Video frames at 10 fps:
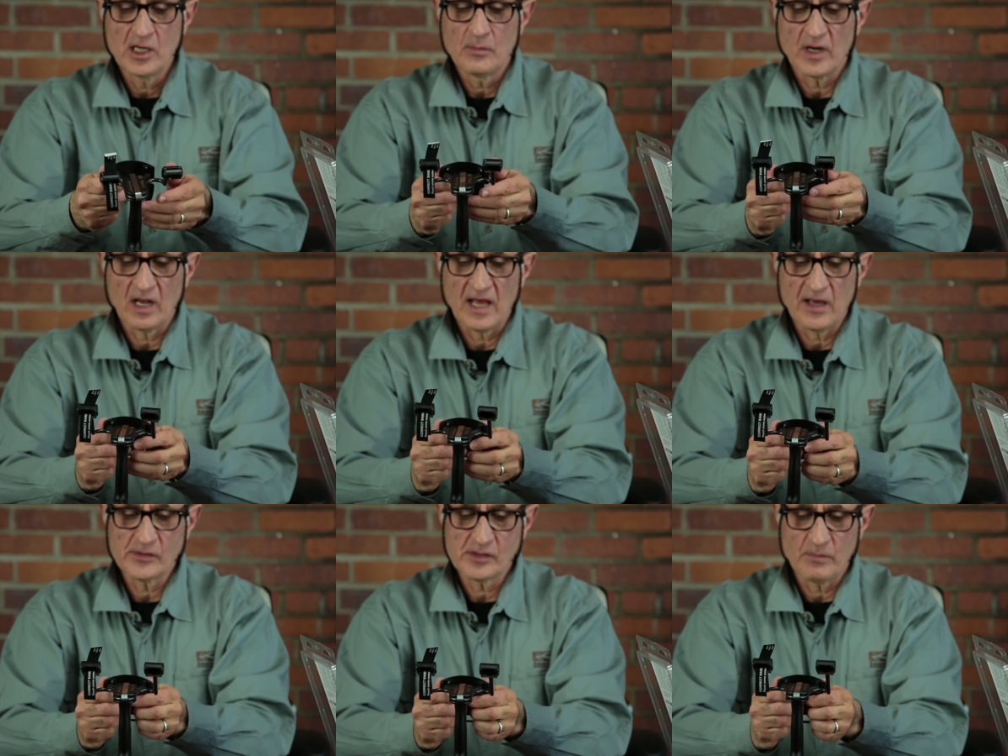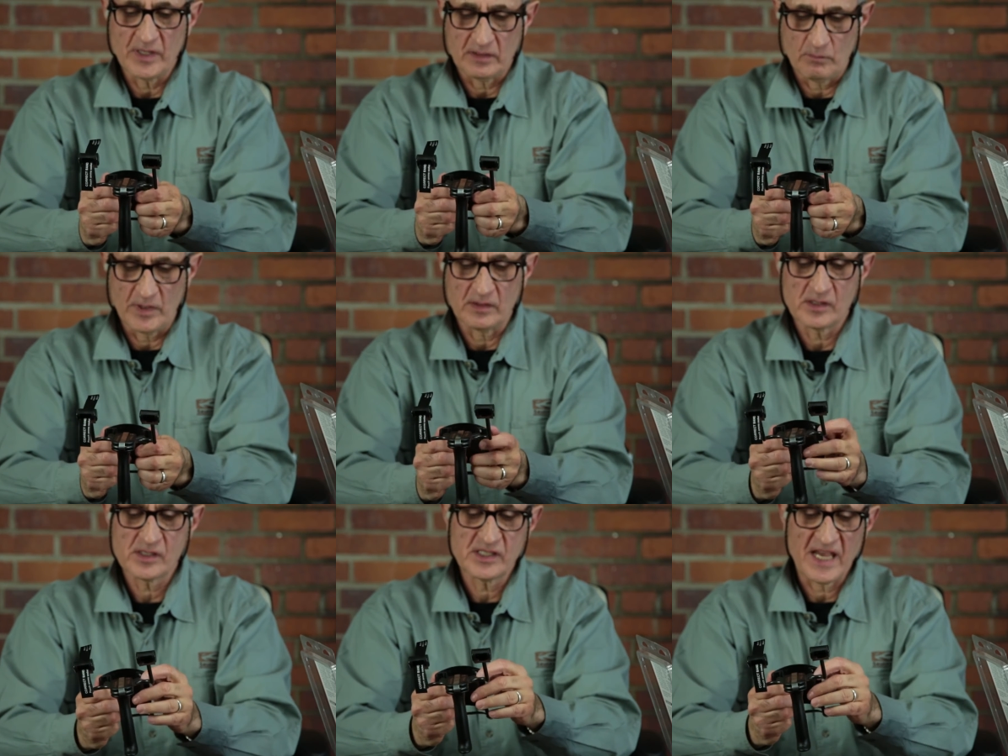but
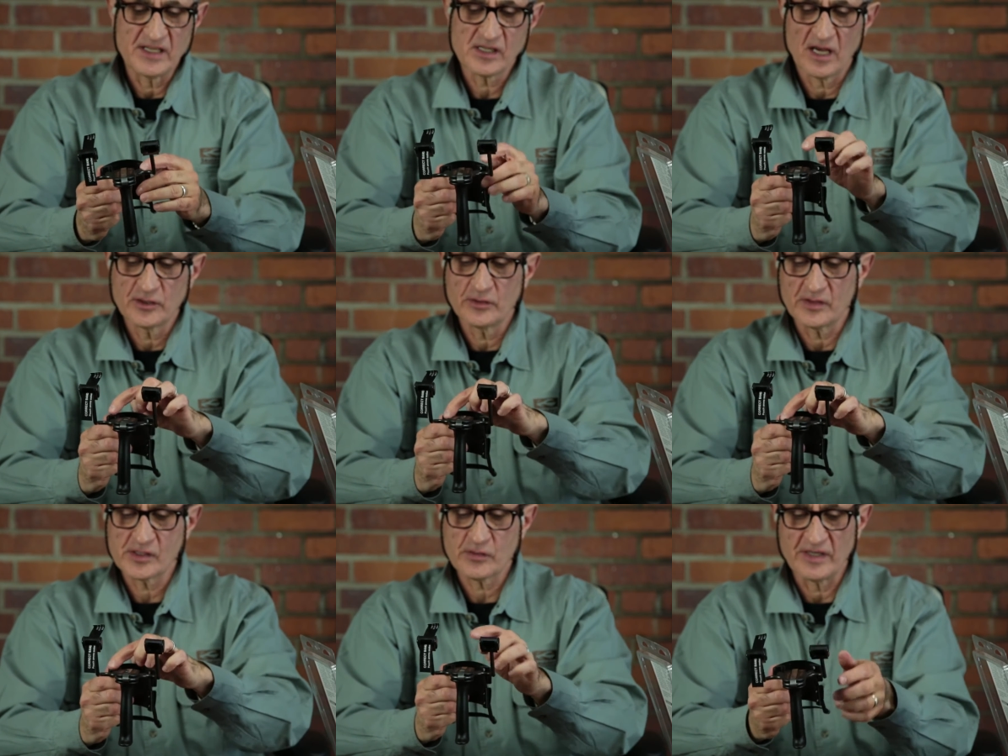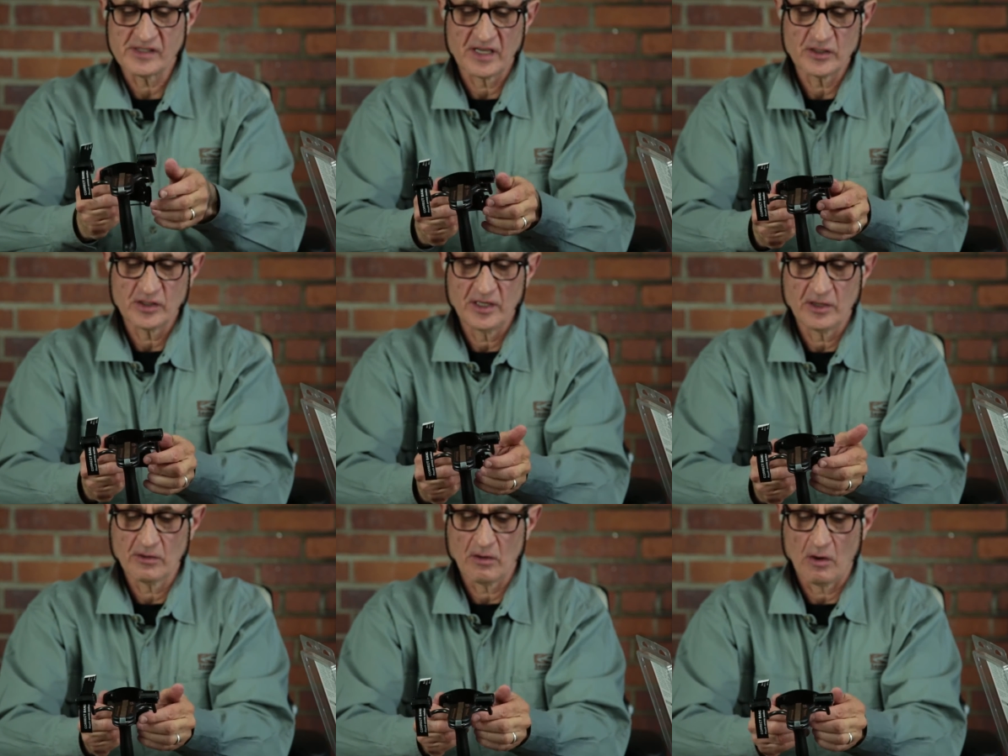stays onto the straight section
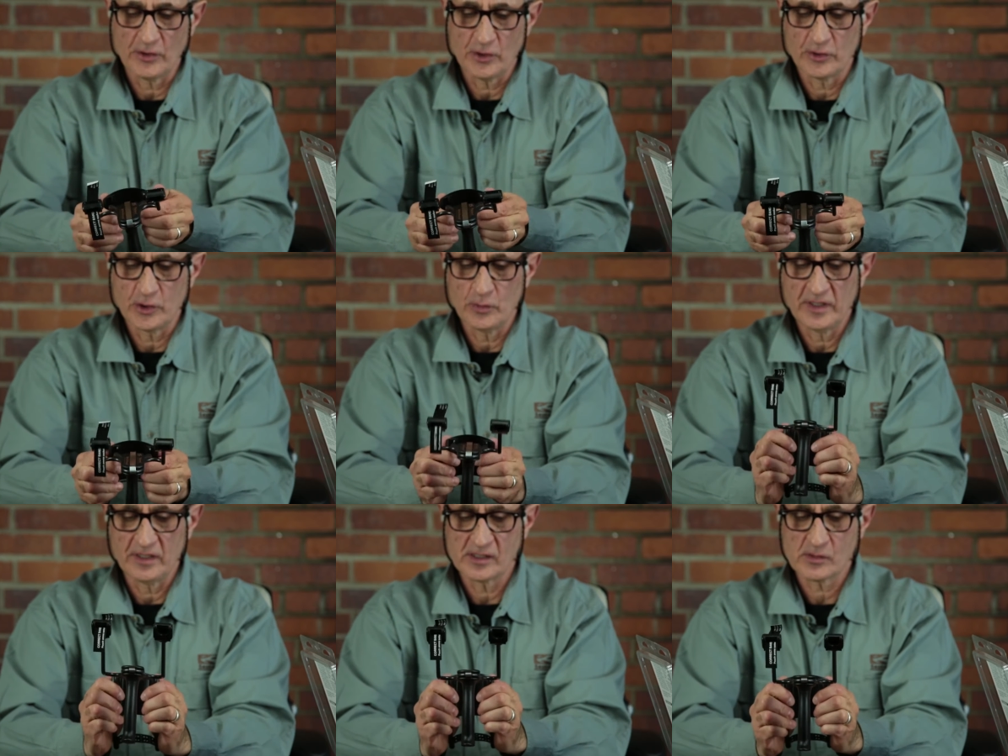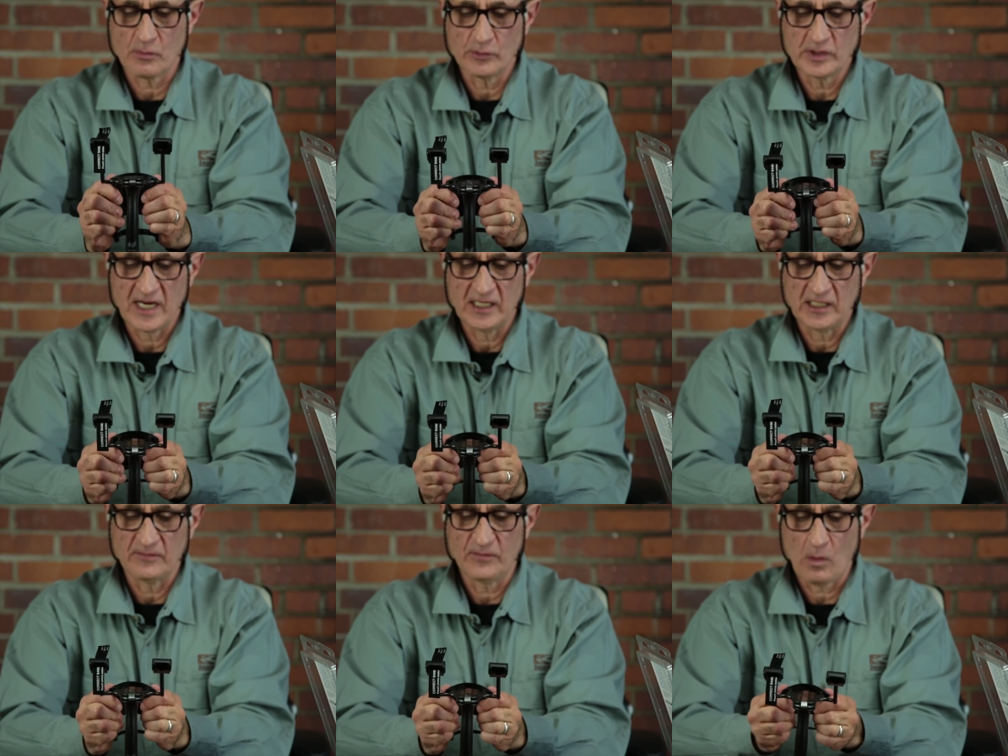here. All you're doing is rotating
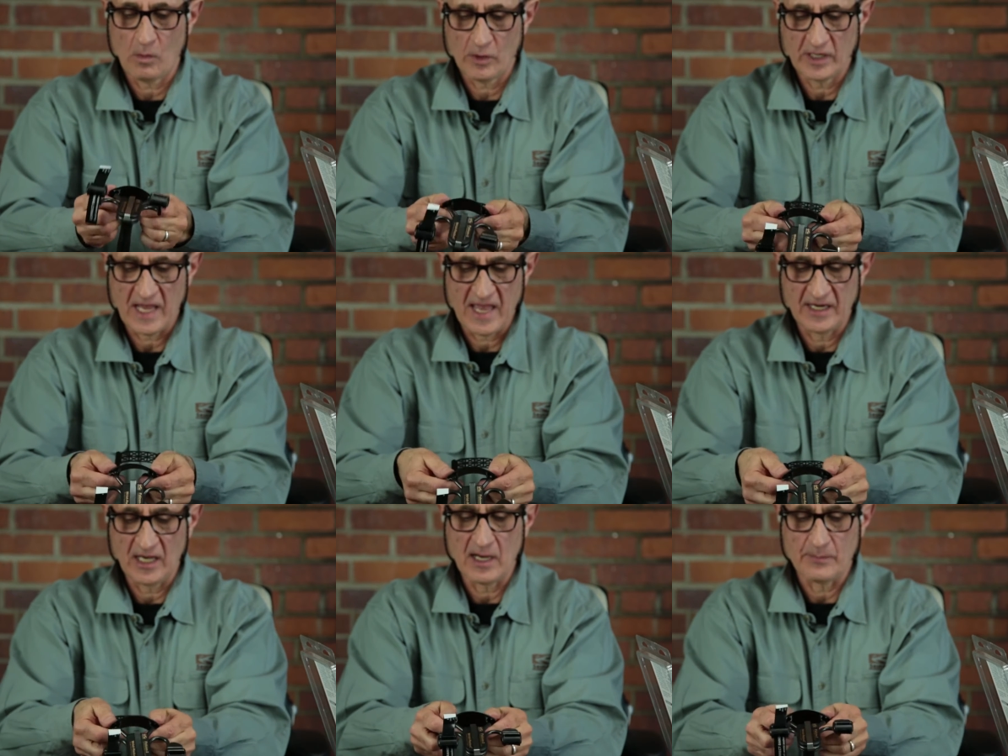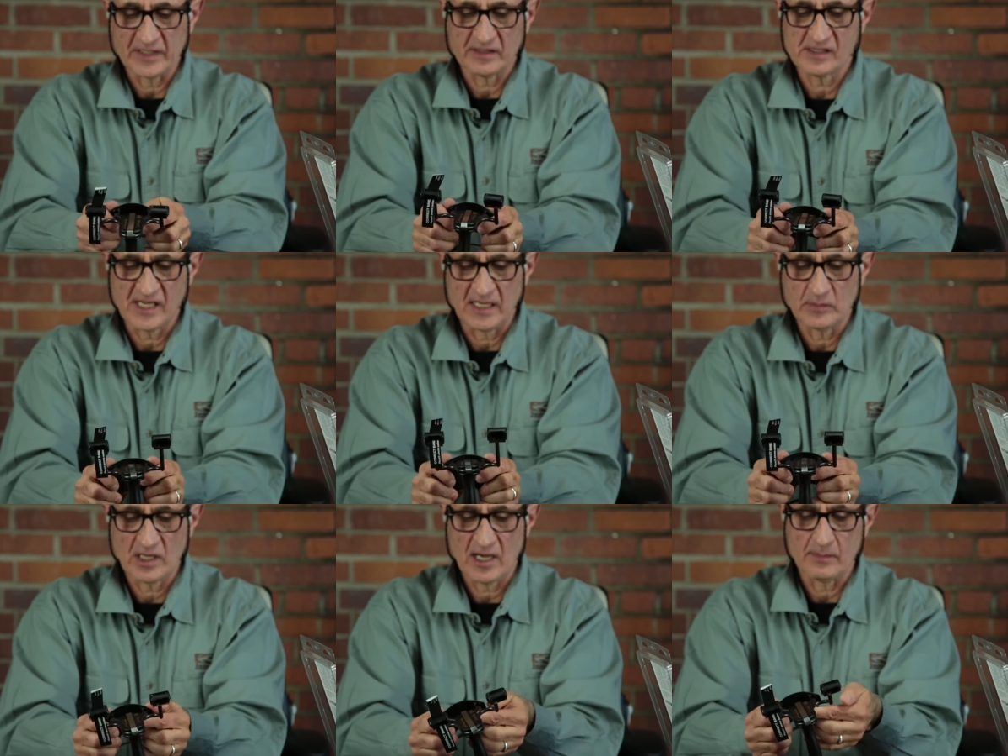it forward and up at the same
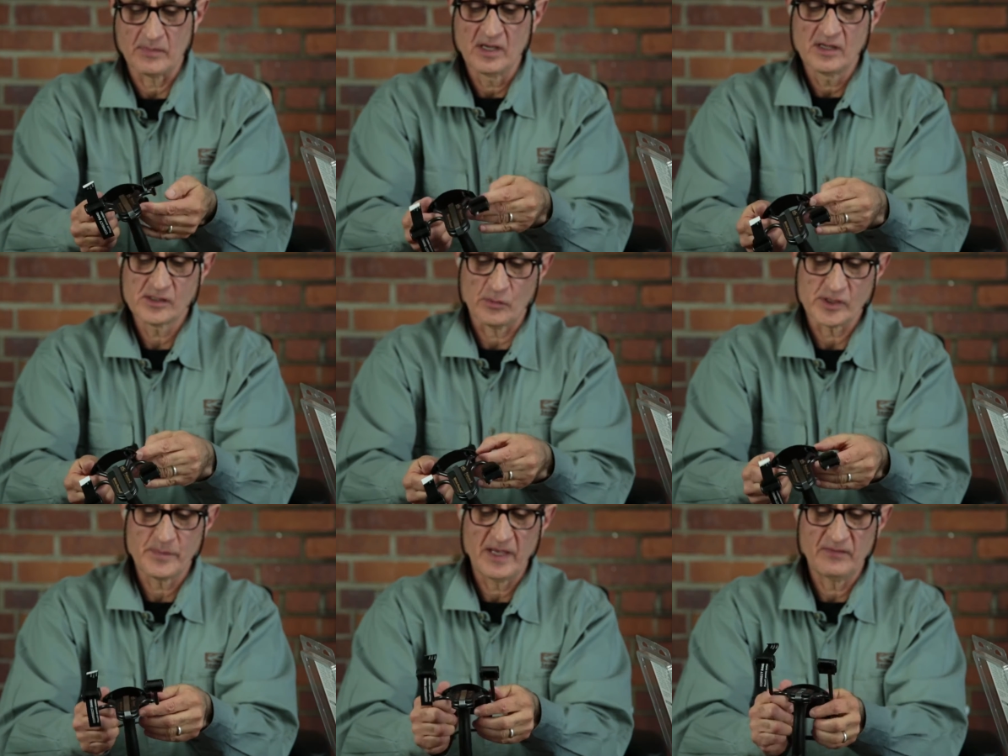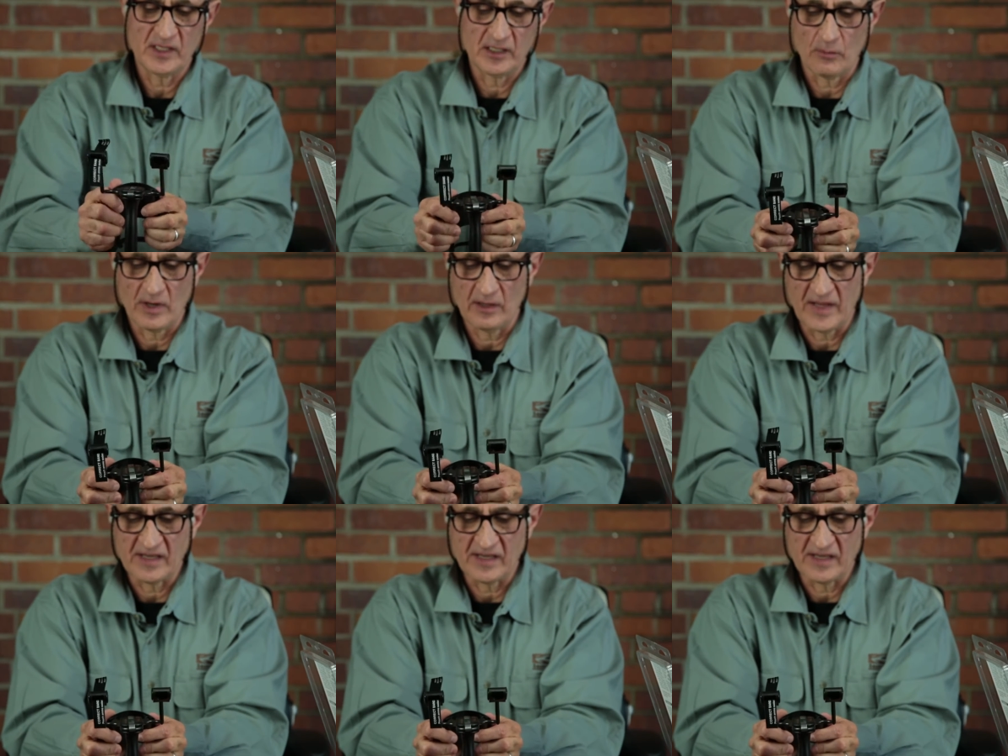time. So it's pivoting around that